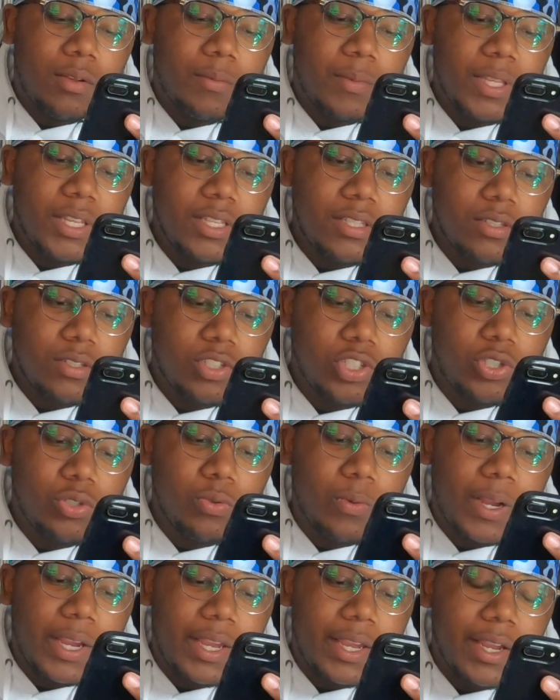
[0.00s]
this
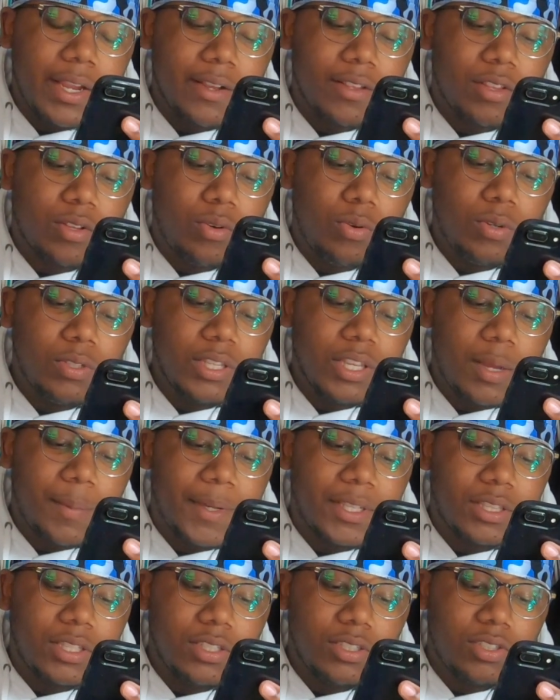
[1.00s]
shoe right here, the cool thing
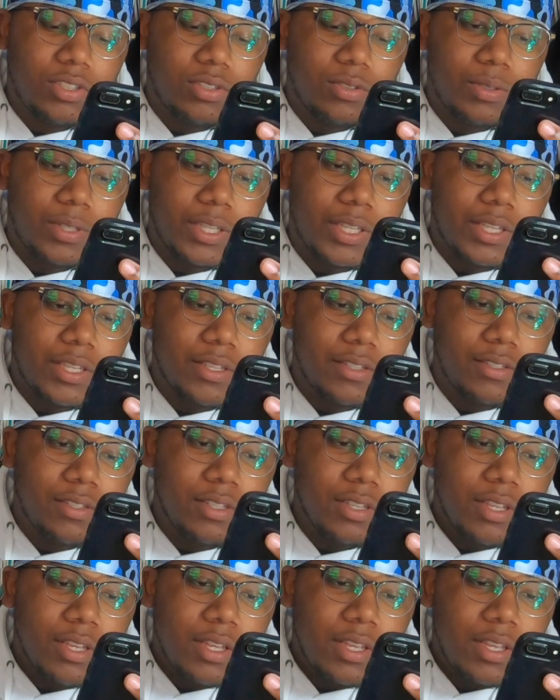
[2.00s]
about this shoe is